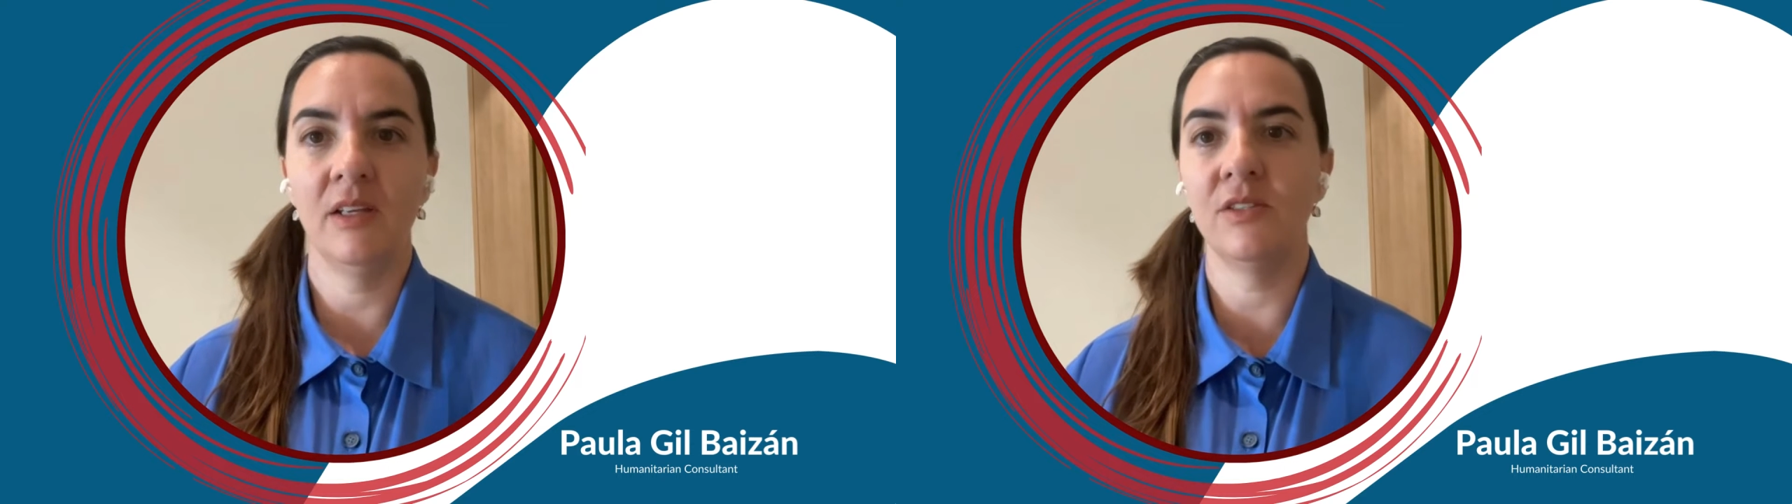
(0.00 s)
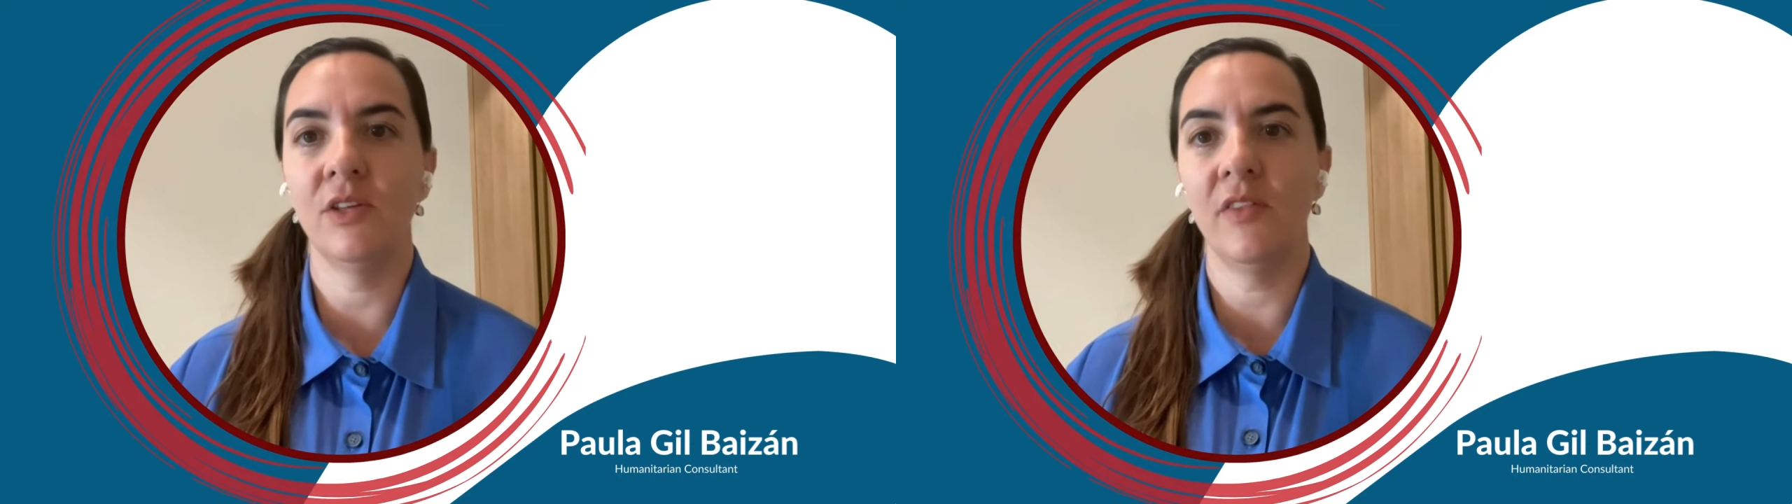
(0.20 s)
It
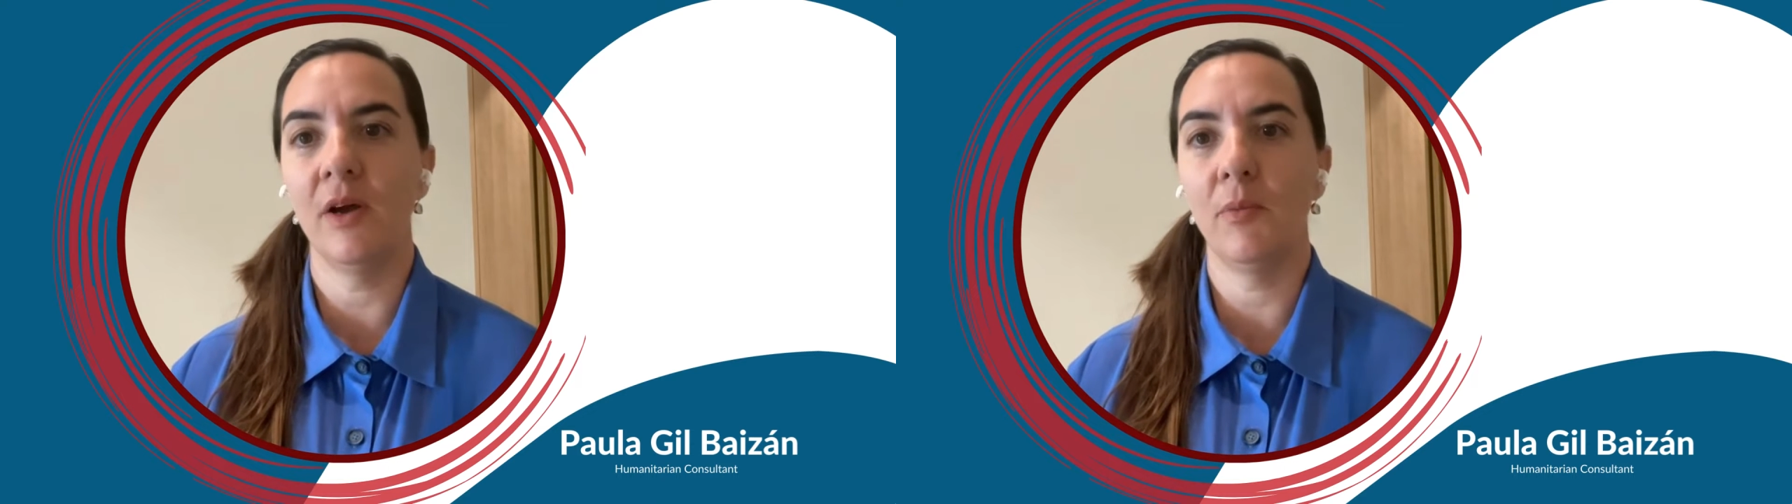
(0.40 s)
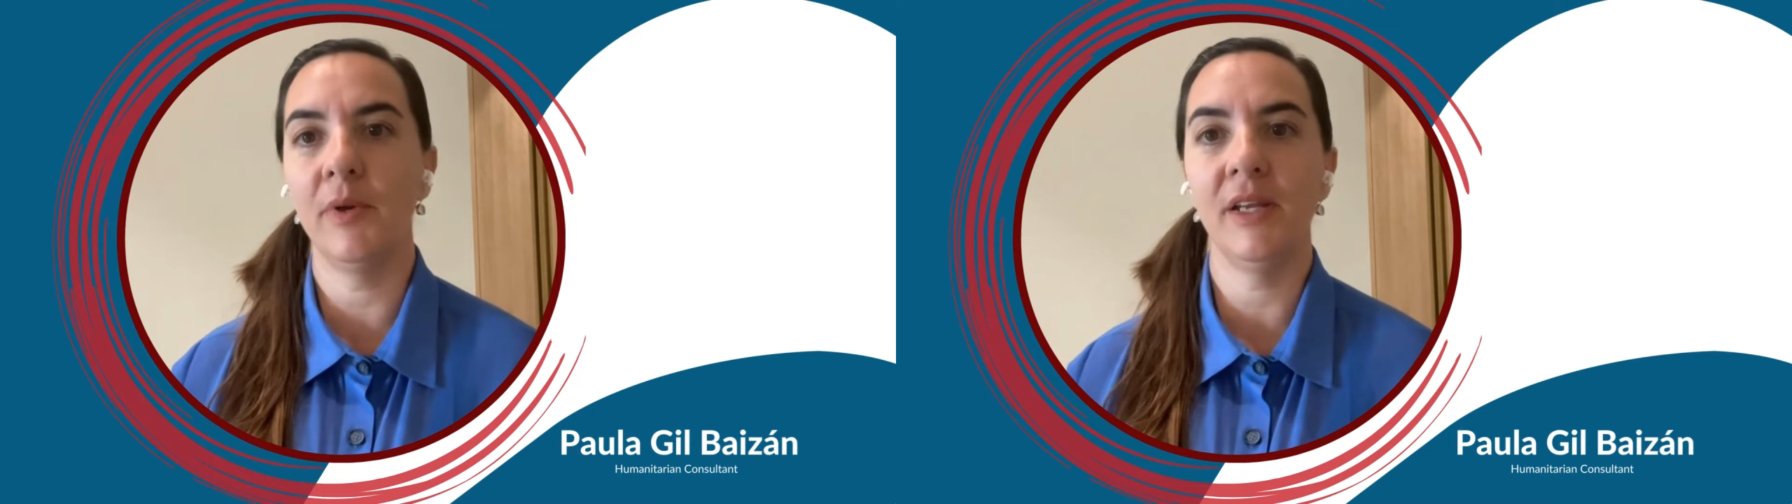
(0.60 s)
is not
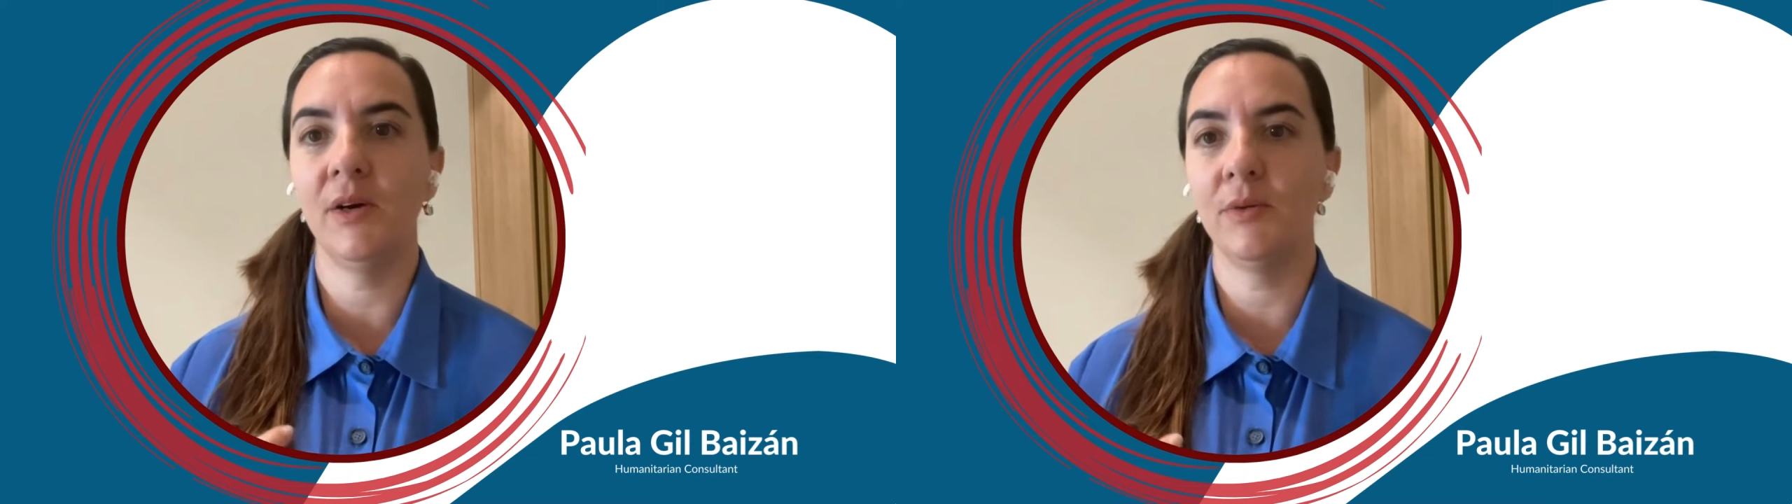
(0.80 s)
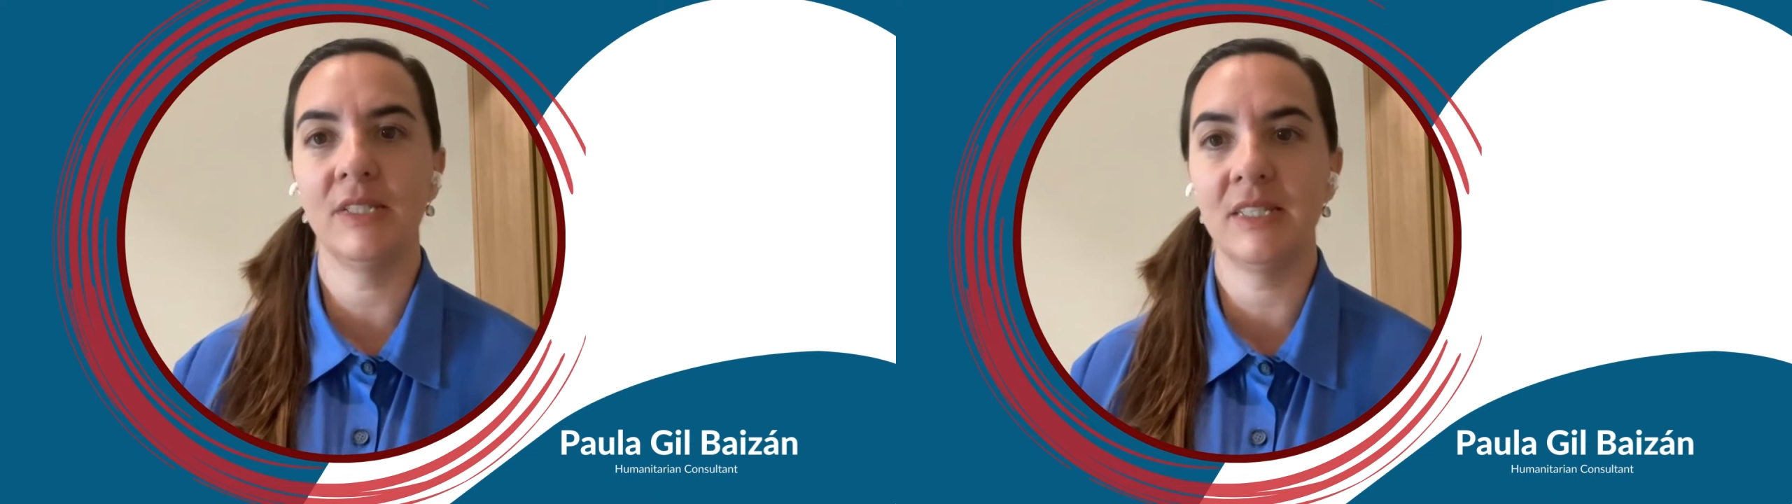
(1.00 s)
that we
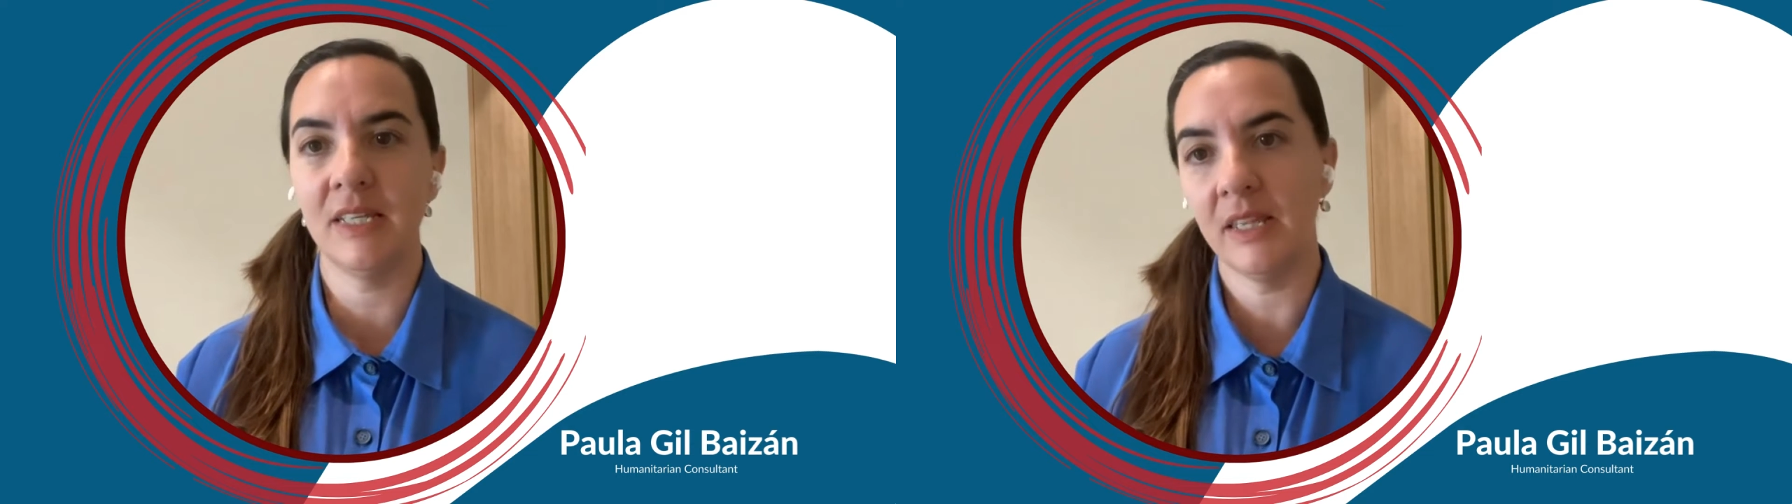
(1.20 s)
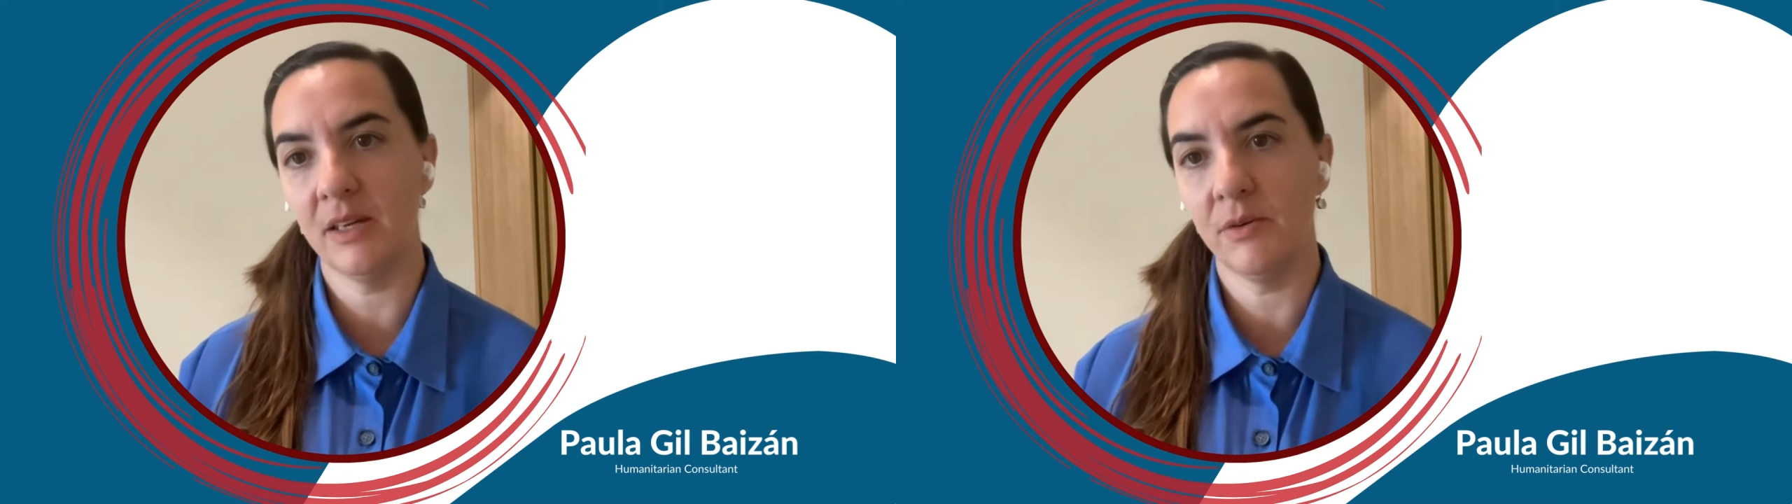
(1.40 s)
don't
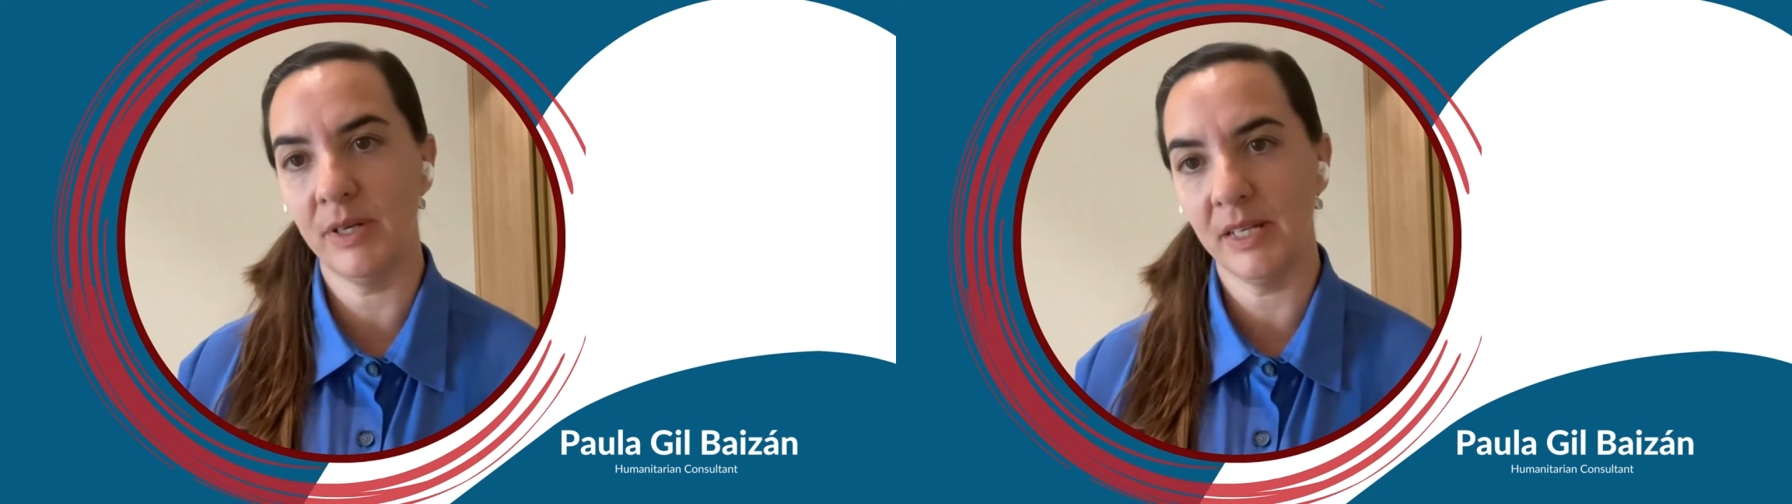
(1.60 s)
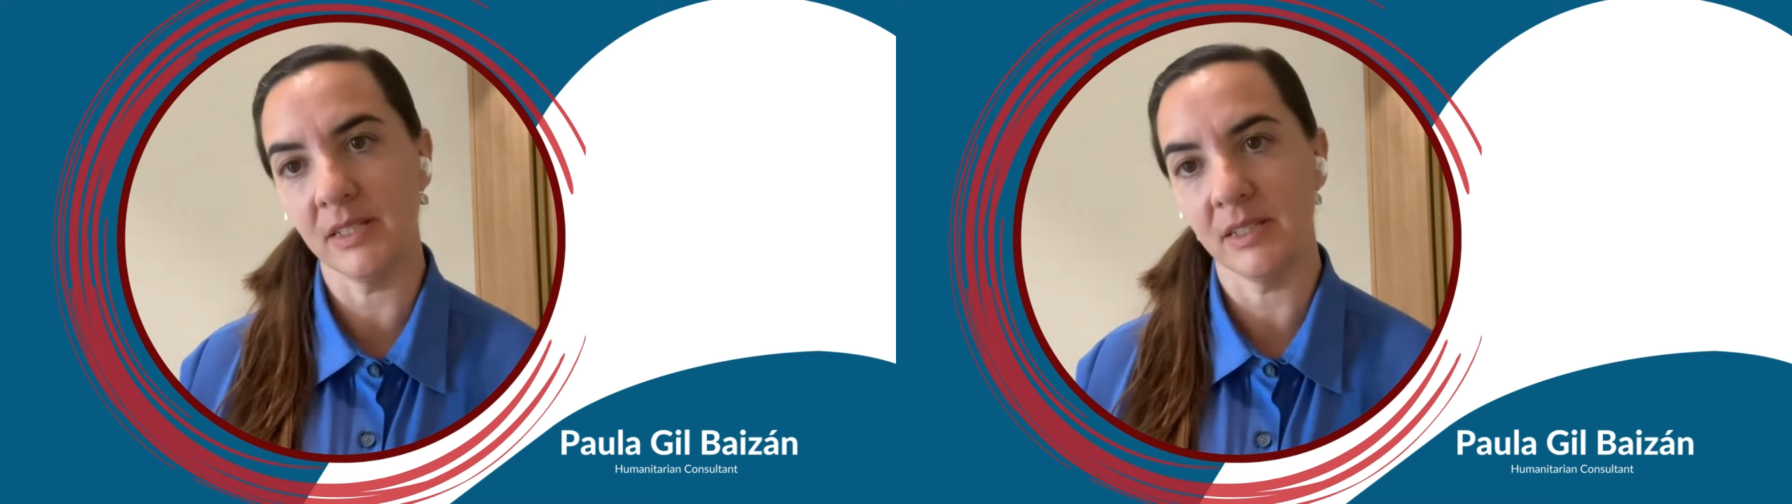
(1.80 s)
see the
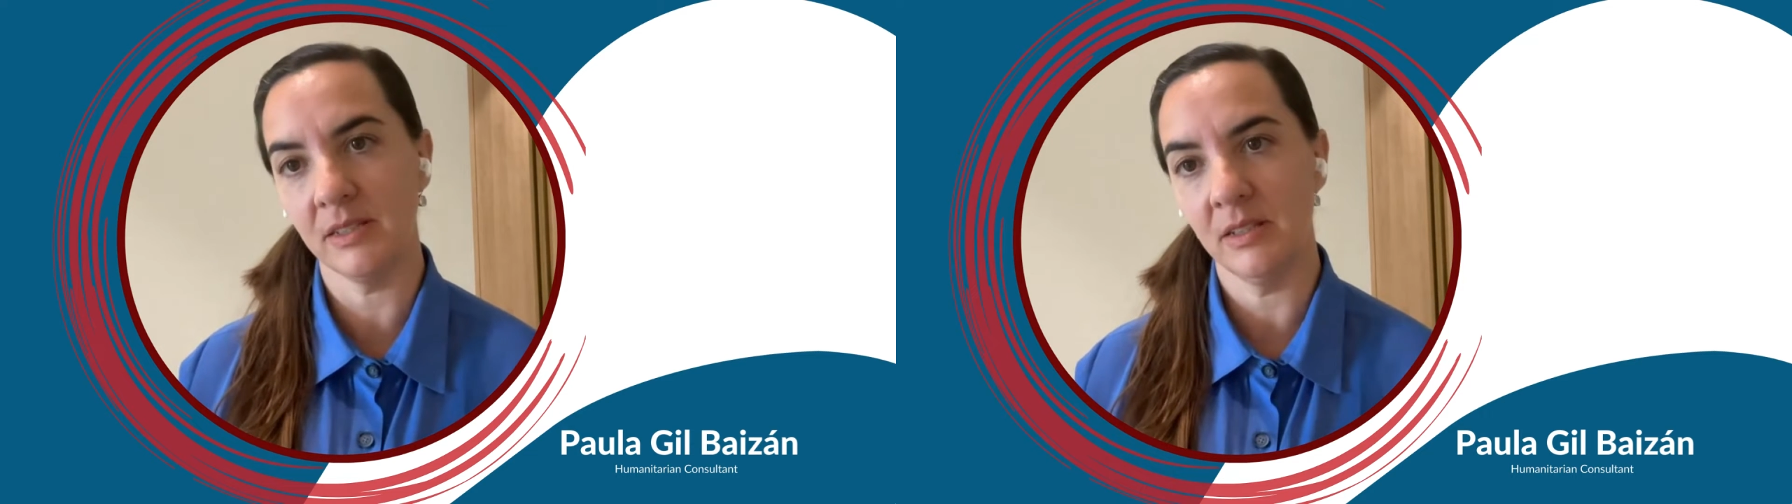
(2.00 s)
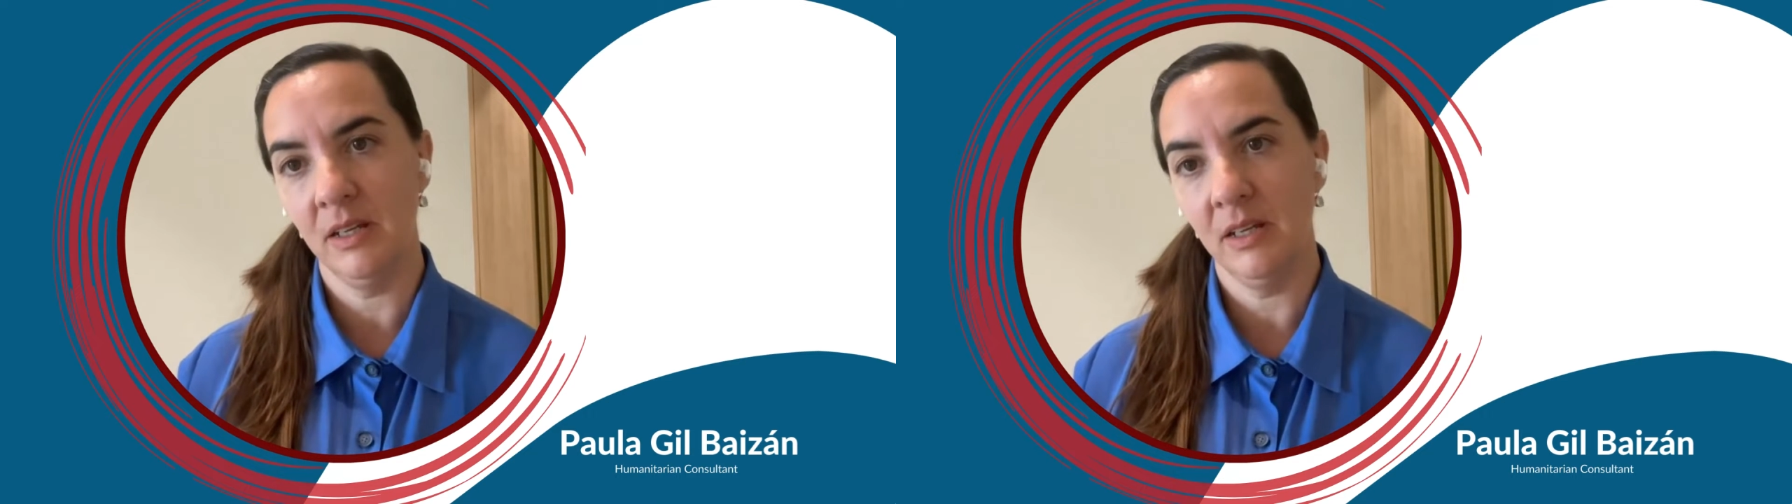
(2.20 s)
risks.